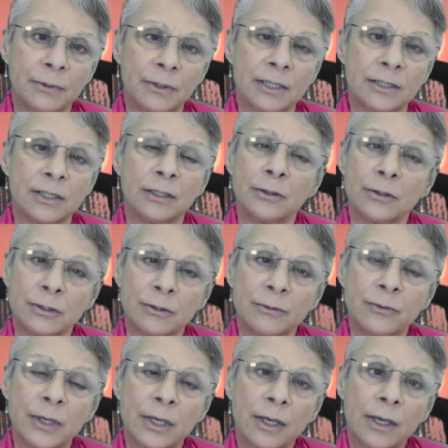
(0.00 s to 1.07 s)
There's a lot
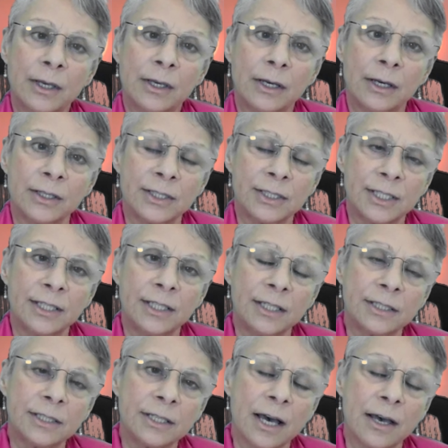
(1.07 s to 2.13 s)
of
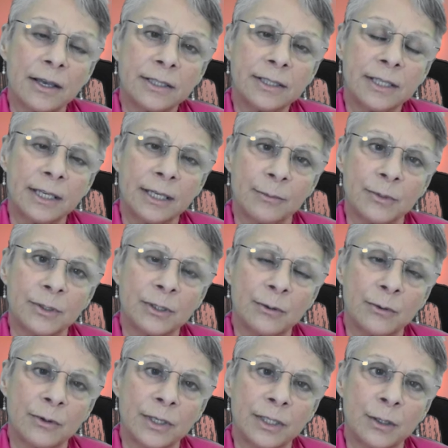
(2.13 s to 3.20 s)
senior teams
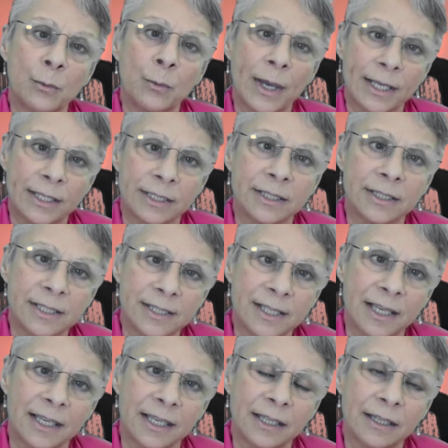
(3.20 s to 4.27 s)
who are in a wait and
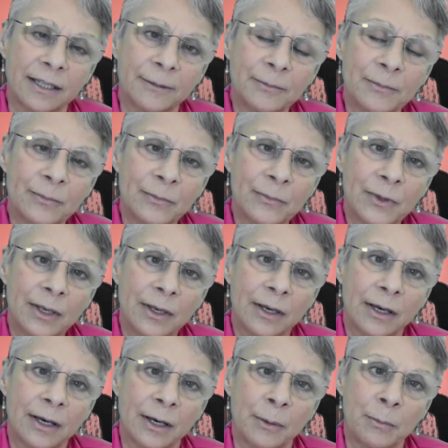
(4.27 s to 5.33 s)
see
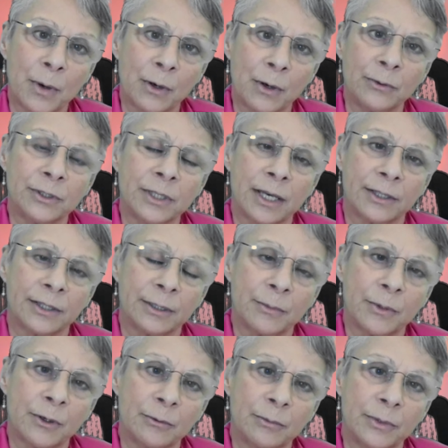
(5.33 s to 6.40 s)
mode at the
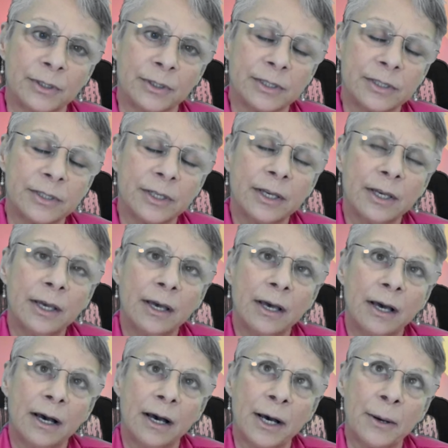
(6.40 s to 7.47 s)
moment.
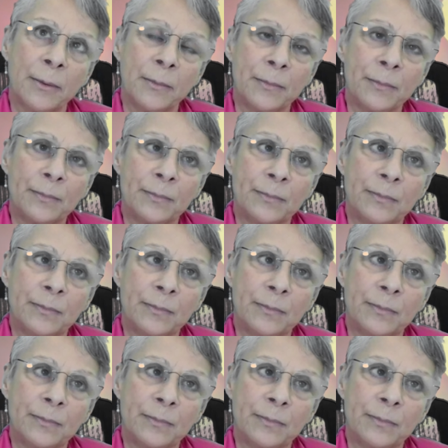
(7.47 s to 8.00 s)
Um,